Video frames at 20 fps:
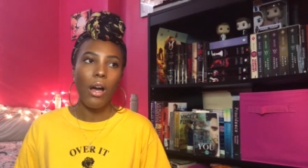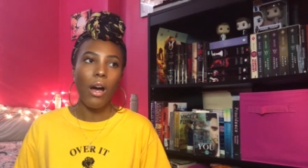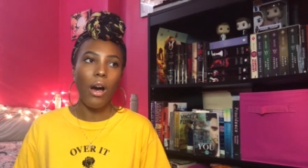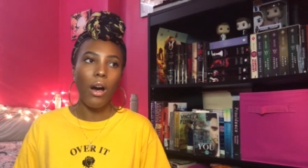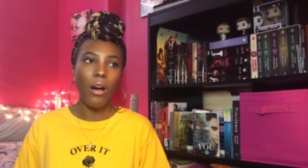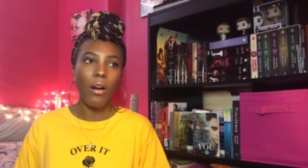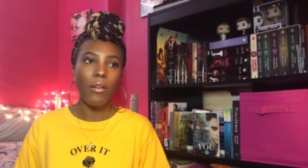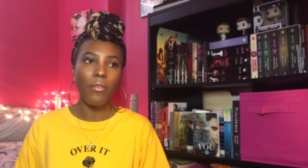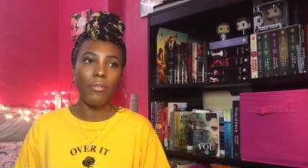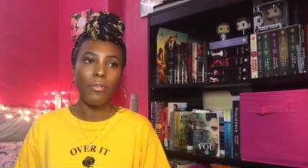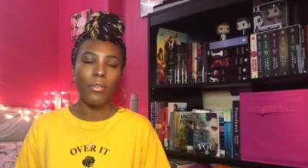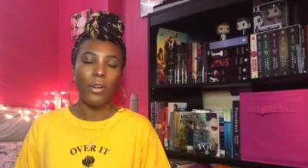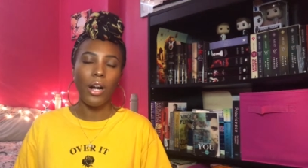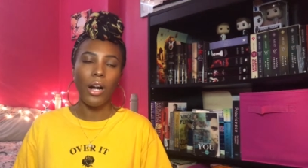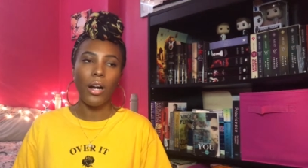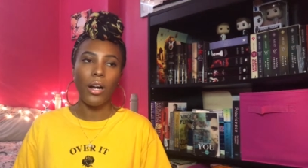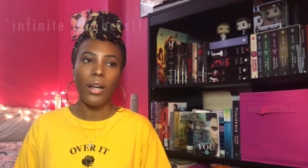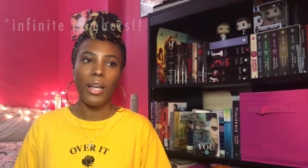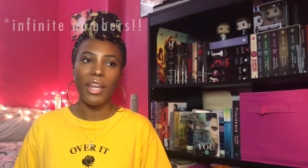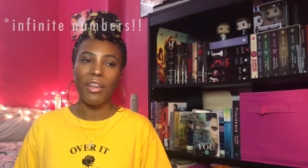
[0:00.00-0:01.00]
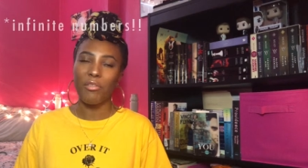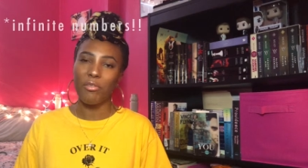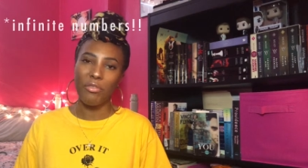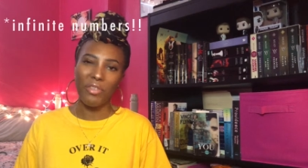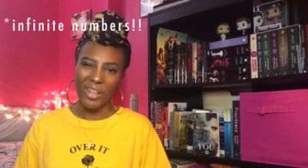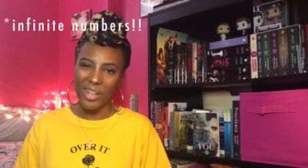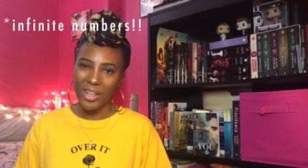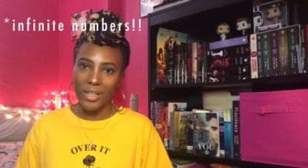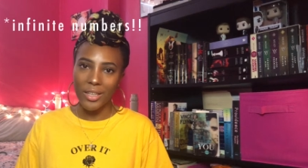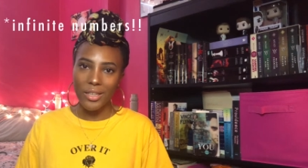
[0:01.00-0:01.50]
of
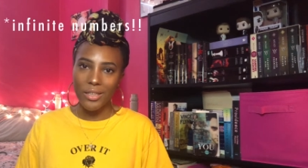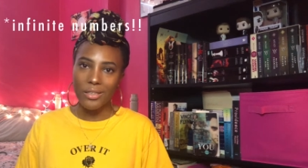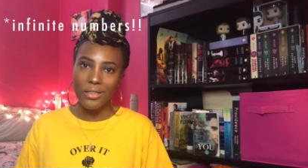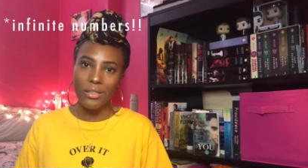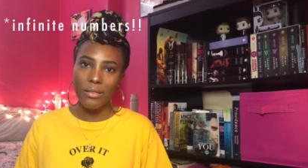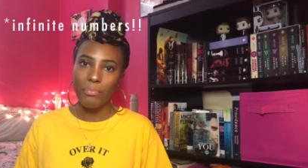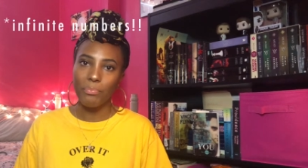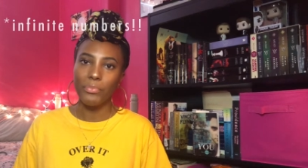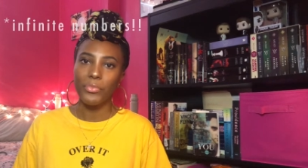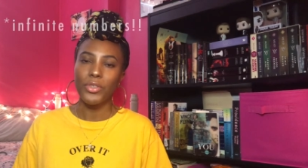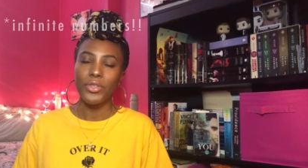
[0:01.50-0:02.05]
infinities.